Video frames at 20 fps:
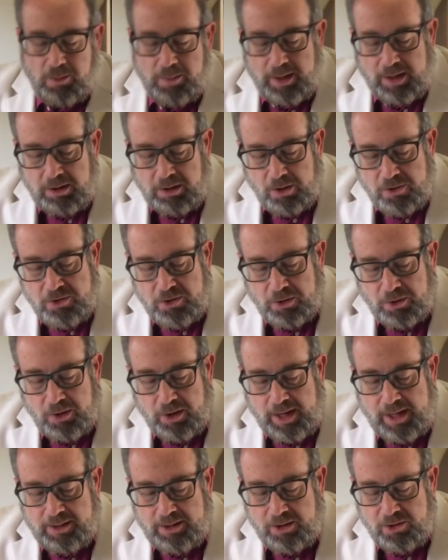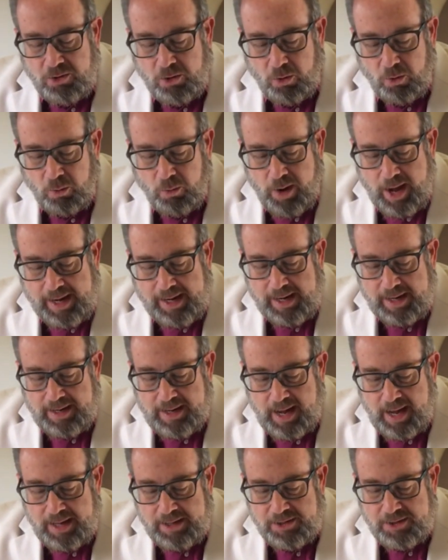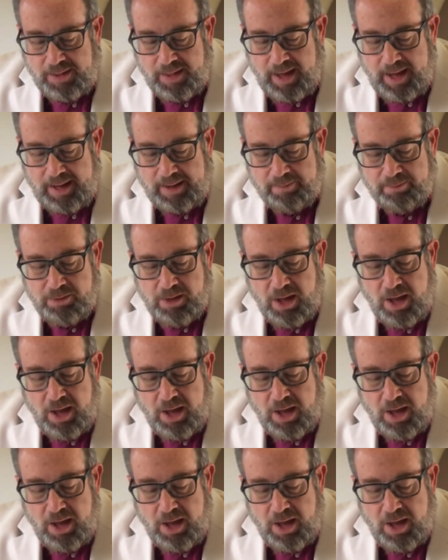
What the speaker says: bit closer look at this whole recognize thing.